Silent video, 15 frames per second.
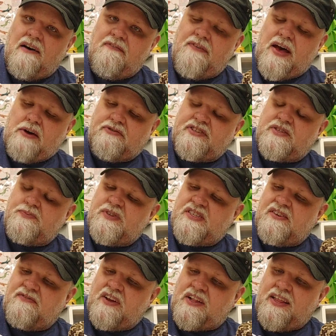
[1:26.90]
found
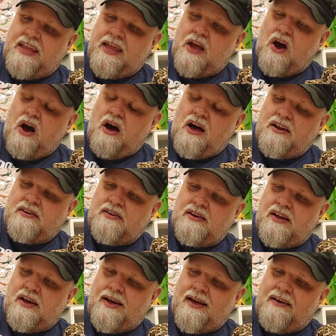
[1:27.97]
specifically on
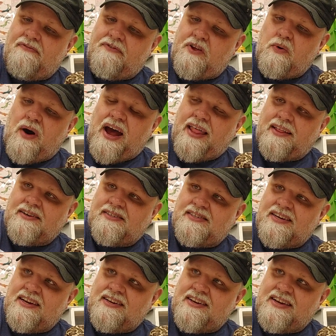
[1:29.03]
a few islands
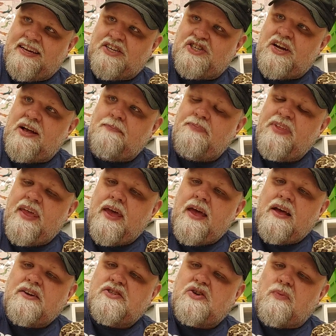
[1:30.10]
in Indonesia.
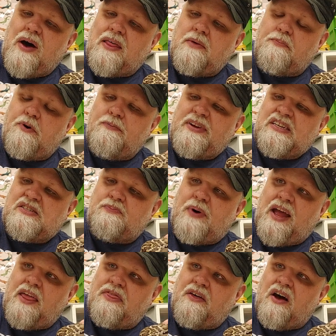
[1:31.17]
So while the Burmese
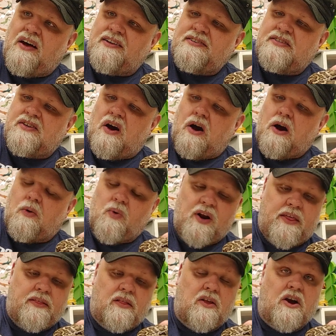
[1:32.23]
pythons are one
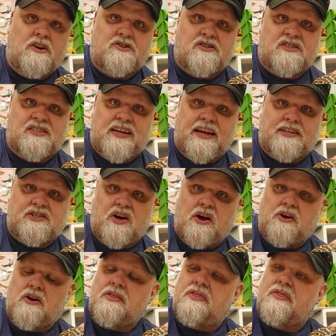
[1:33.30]
of the largest snakes
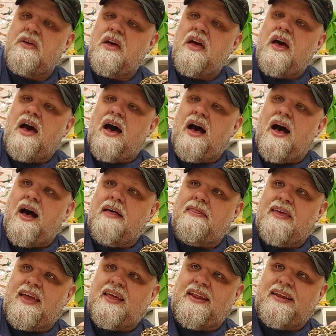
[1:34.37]
on Earth,
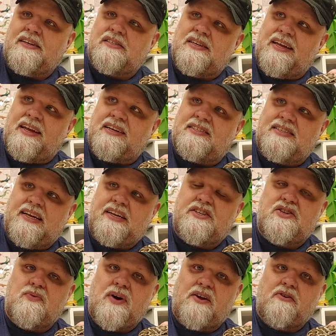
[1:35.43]
they can easily exceed
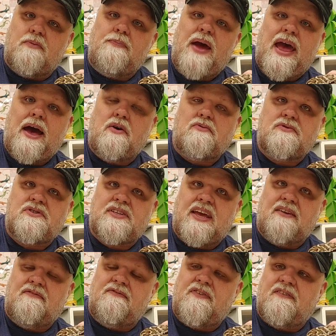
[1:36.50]
200 pounds,
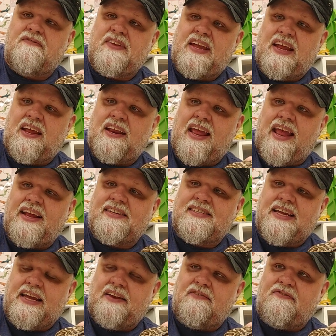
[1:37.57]
get 15,
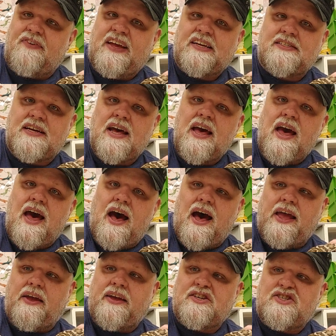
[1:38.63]
18 feet.
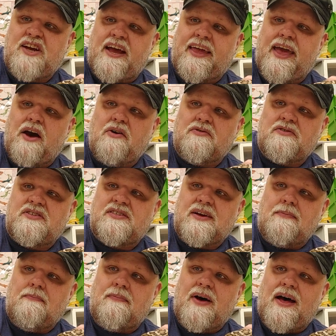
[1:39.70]
You can check out
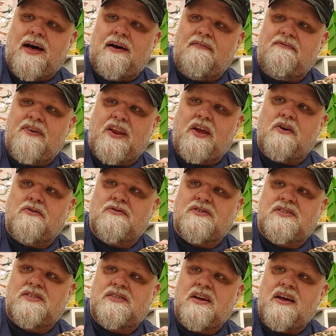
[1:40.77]
some
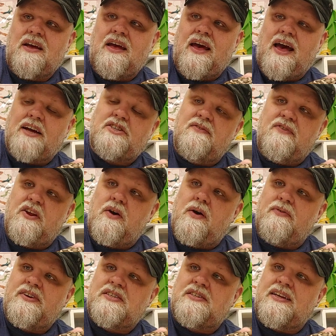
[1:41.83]
videos. Actually, a video I
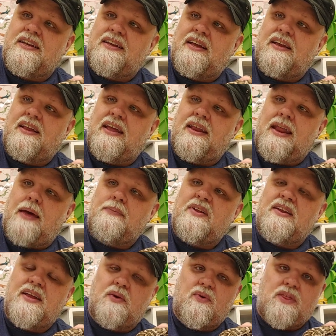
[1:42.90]
recently did in
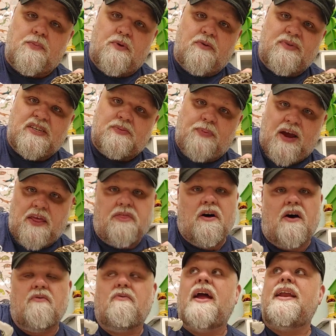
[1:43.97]
Edmonton with a Burmese
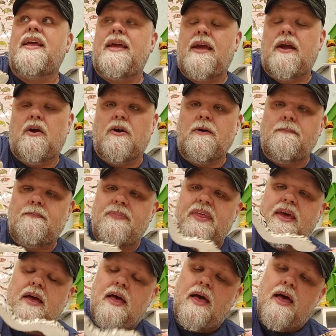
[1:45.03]
python right here.
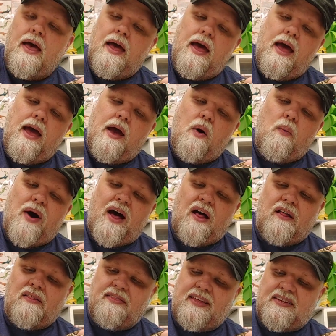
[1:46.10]

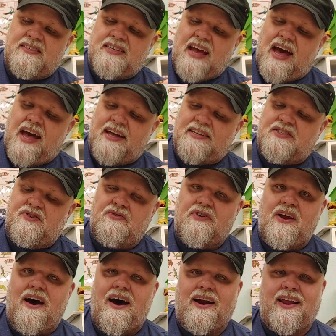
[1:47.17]
Well, these guys do
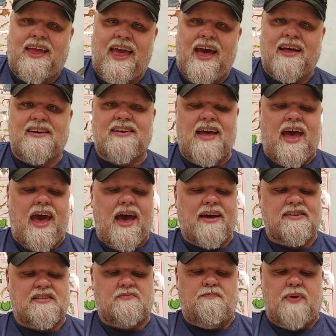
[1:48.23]
not get
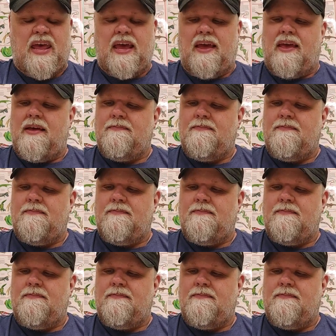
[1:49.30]
as big.